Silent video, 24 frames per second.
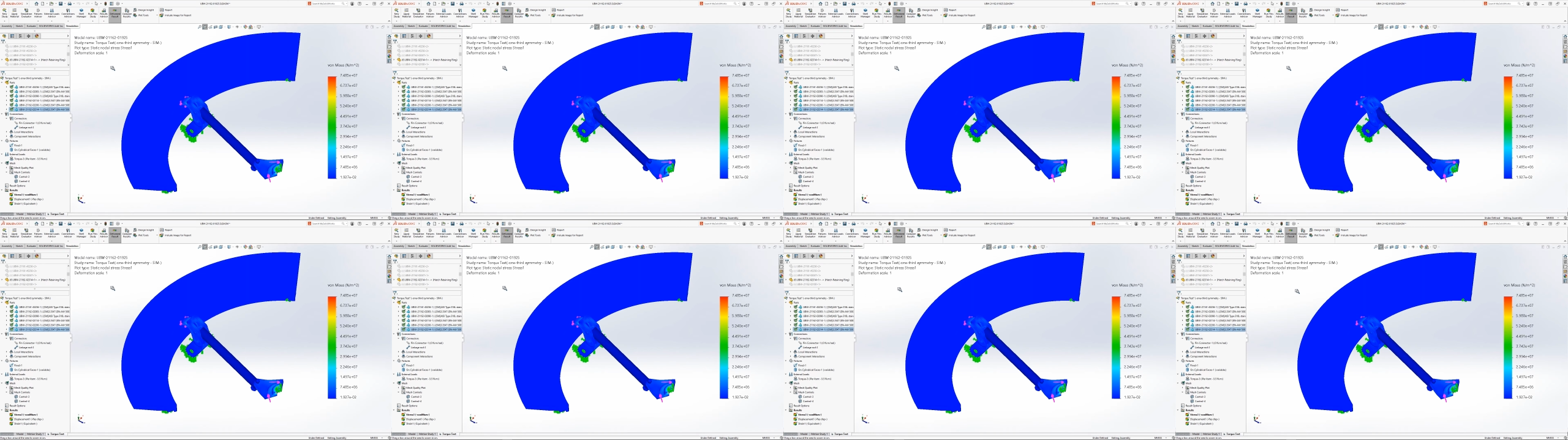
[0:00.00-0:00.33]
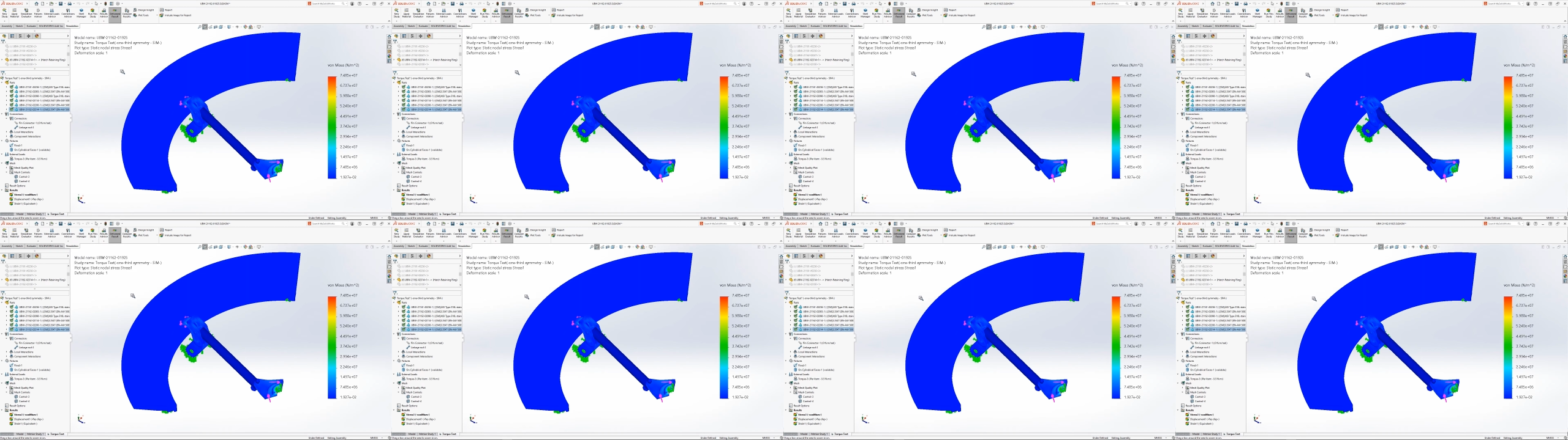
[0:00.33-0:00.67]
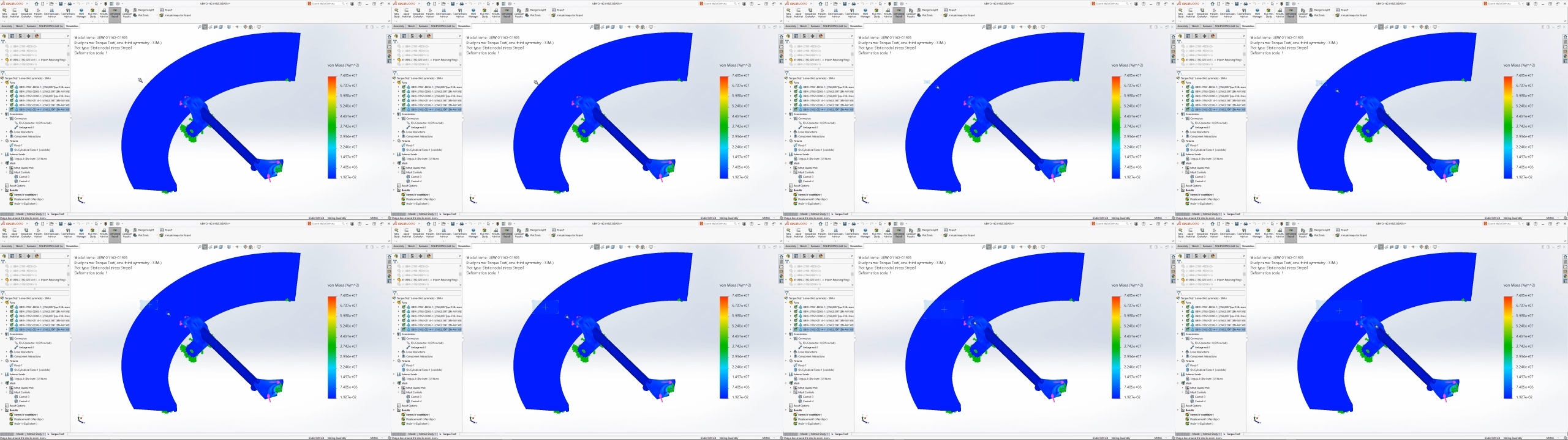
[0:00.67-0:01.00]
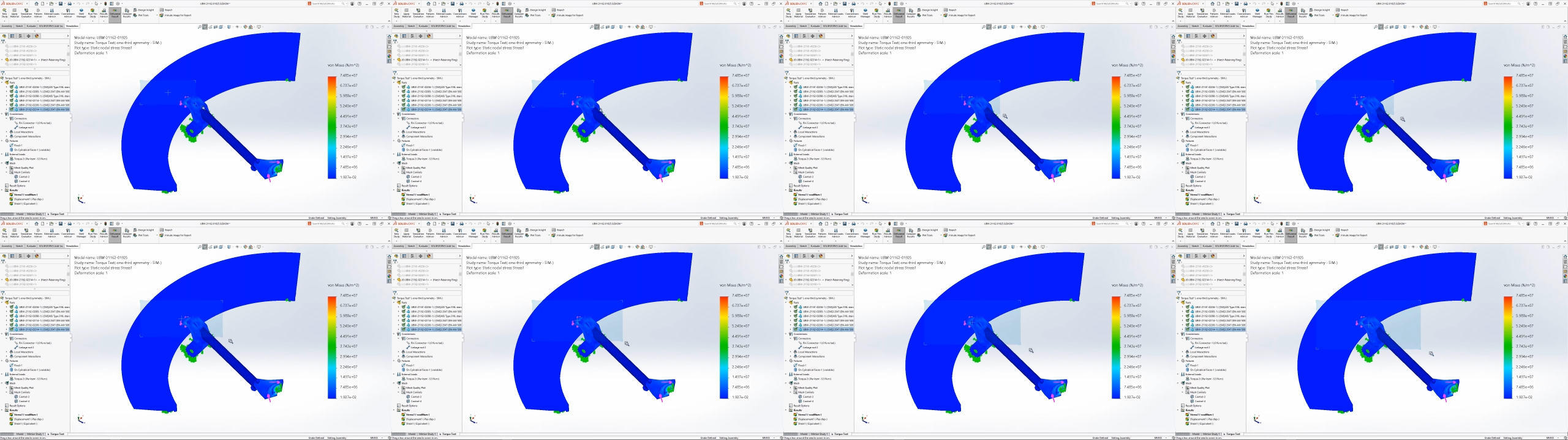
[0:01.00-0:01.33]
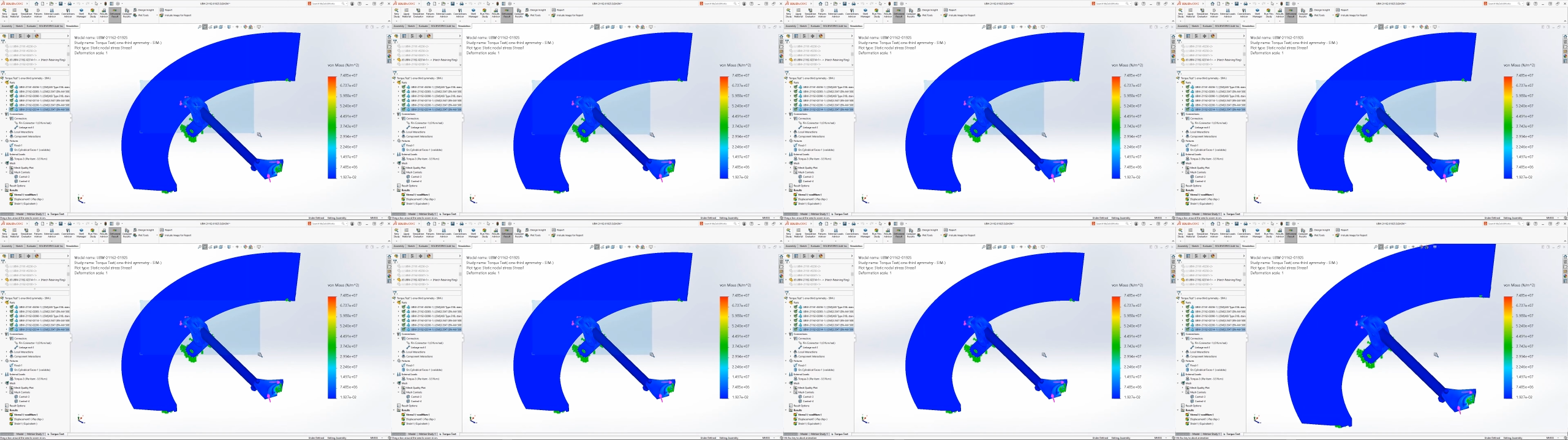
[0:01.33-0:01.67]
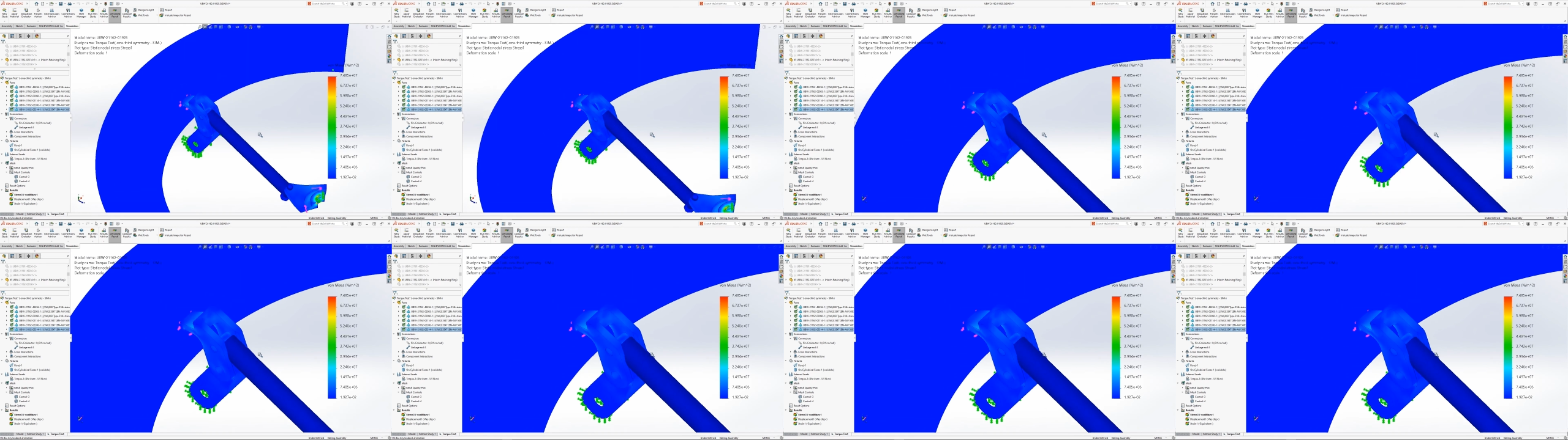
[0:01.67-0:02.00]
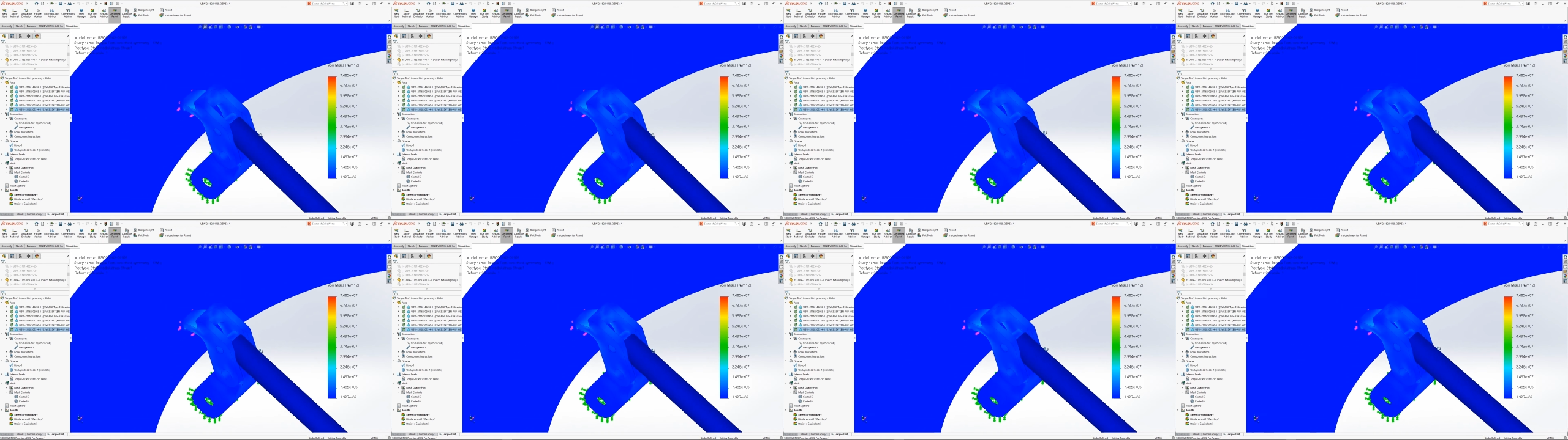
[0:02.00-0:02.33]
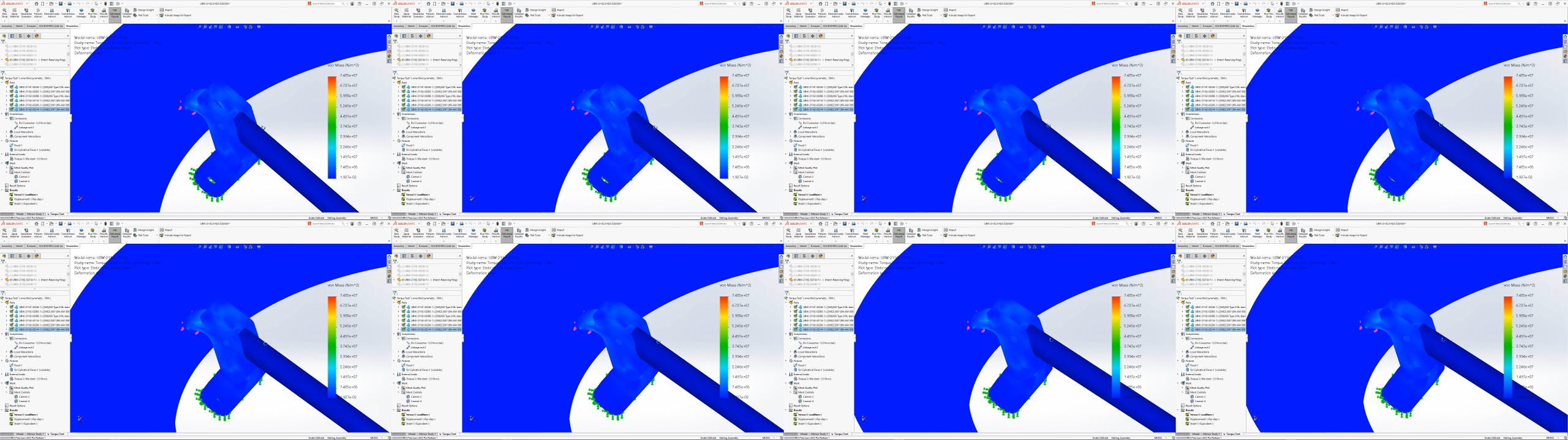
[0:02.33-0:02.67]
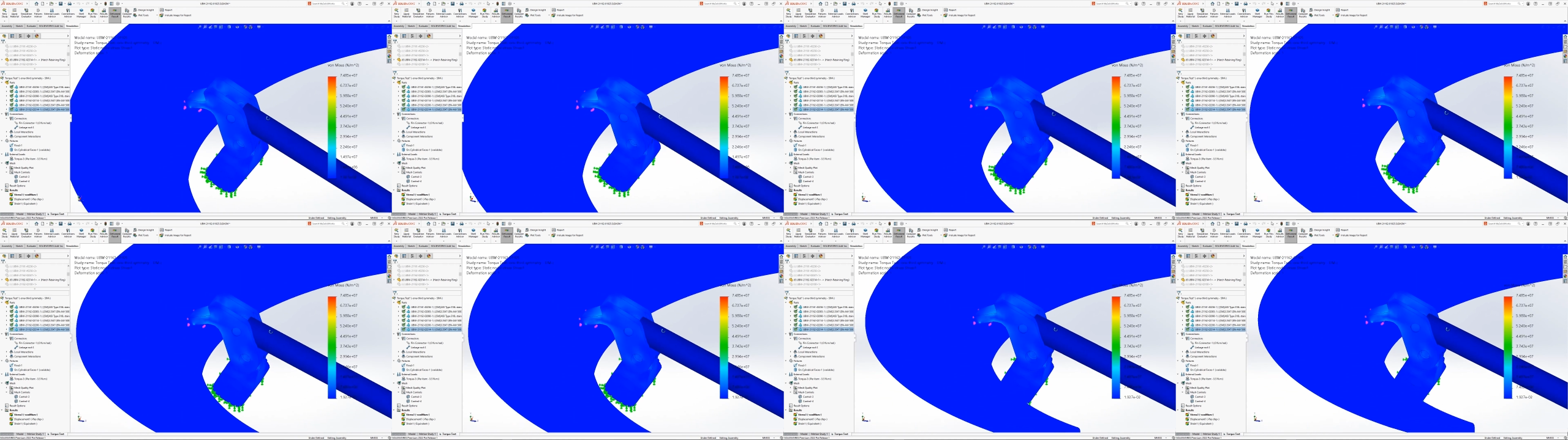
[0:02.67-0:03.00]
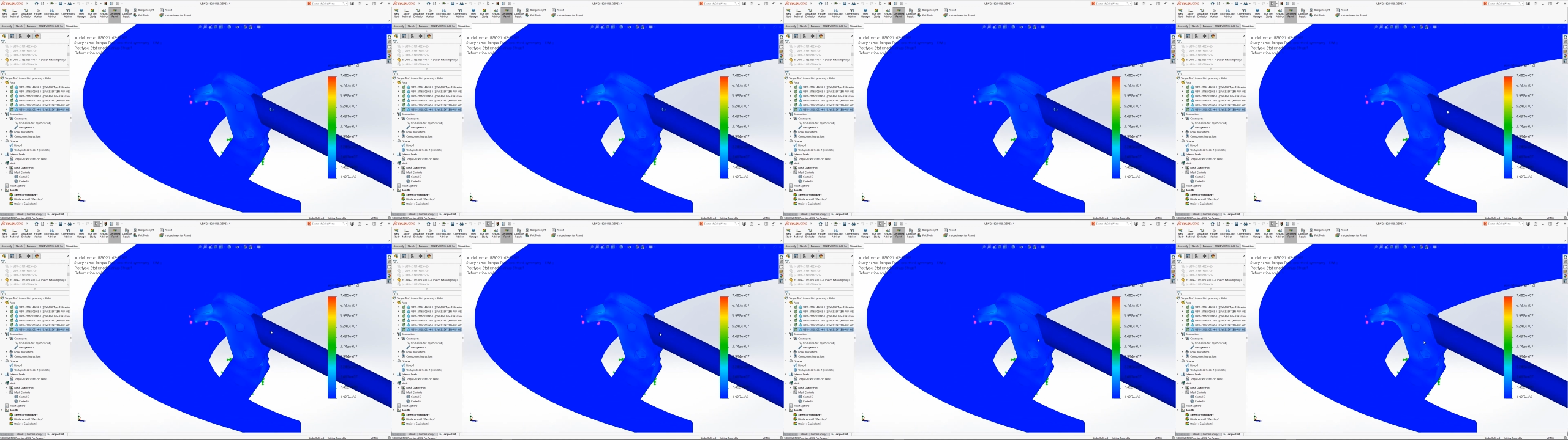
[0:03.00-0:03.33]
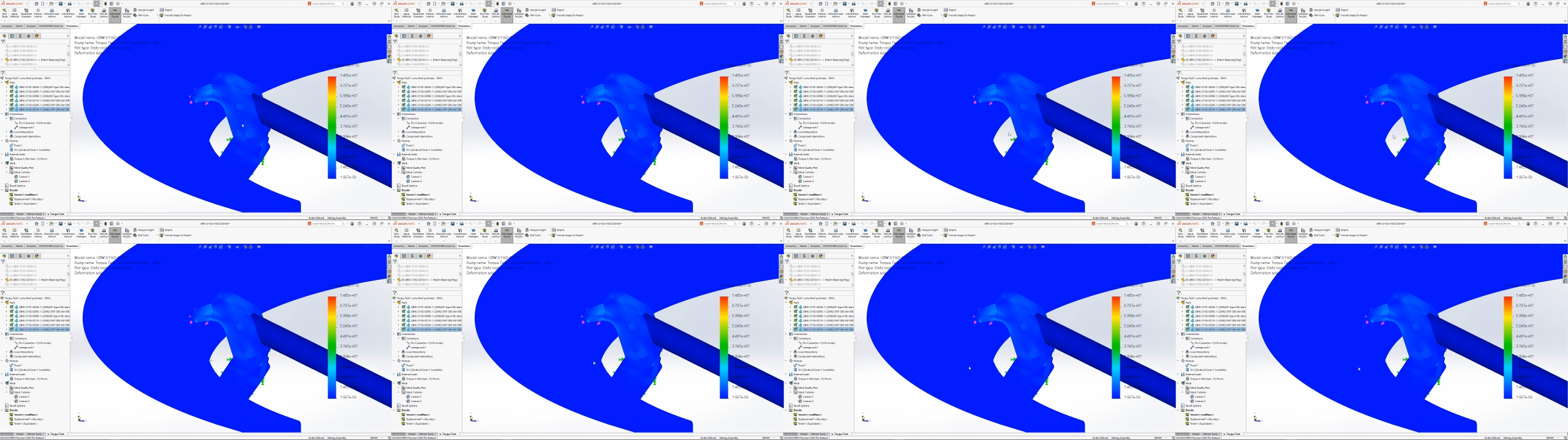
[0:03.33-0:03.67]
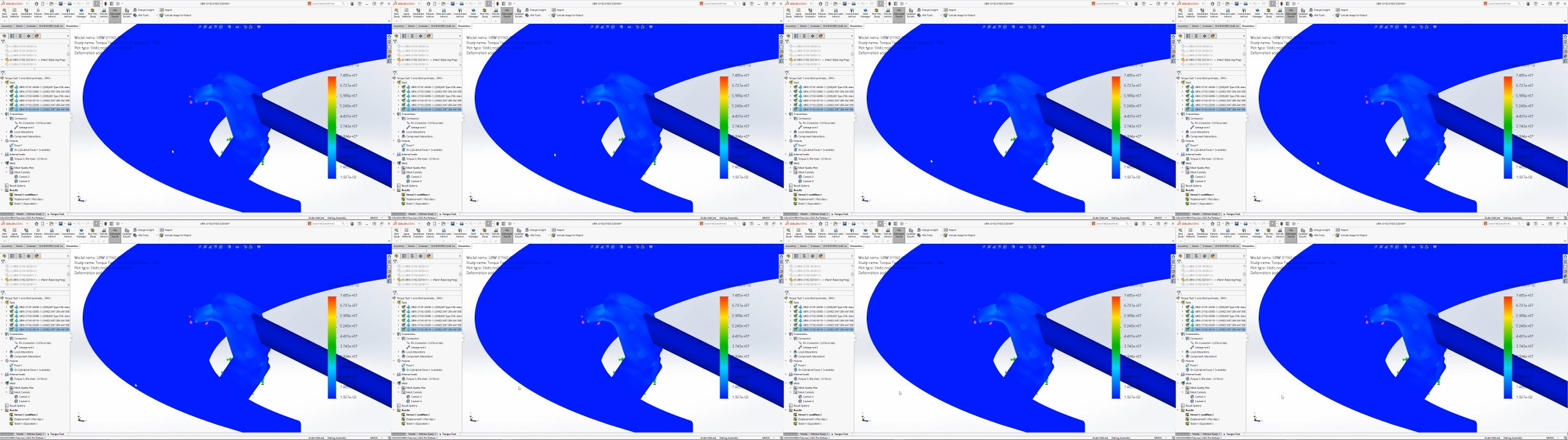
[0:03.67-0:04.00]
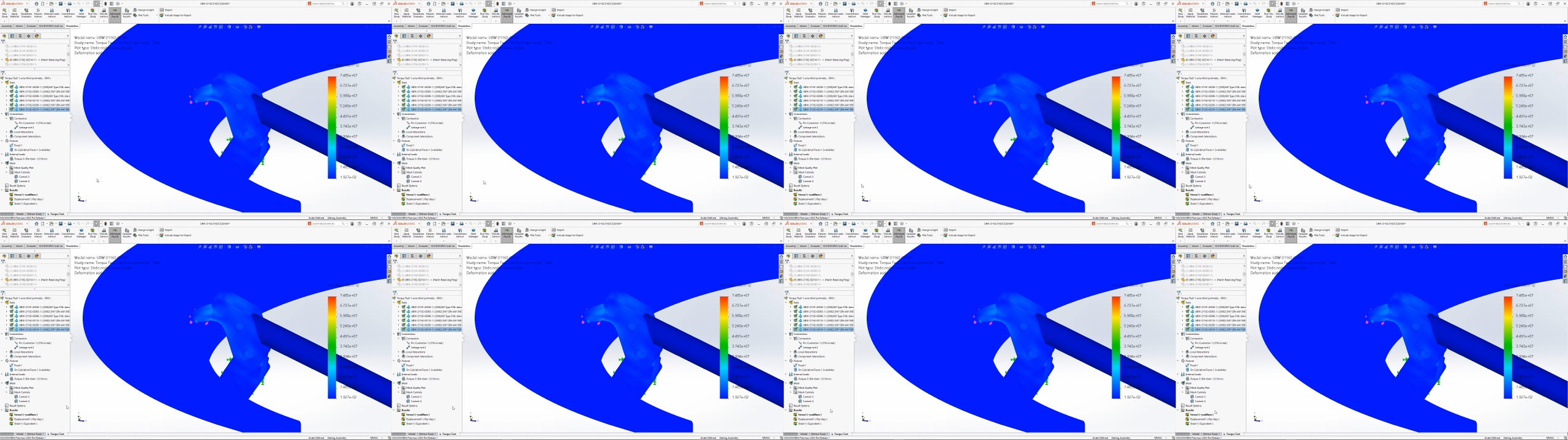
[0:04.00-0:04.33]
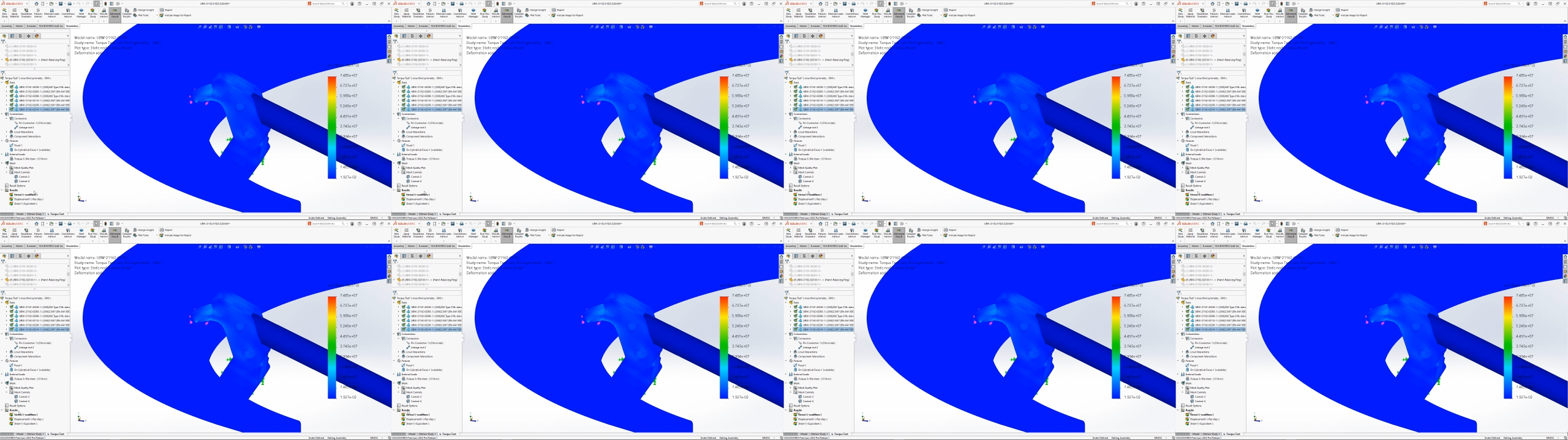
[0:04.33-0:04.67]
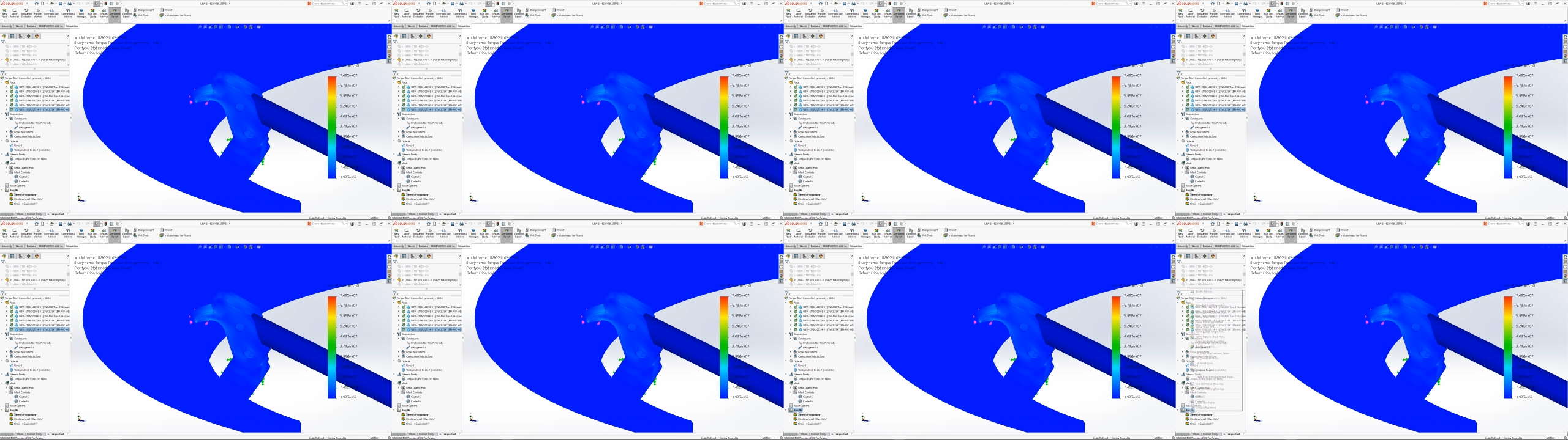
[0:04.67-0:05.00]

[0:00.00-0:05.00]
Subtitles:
(no speaker visible)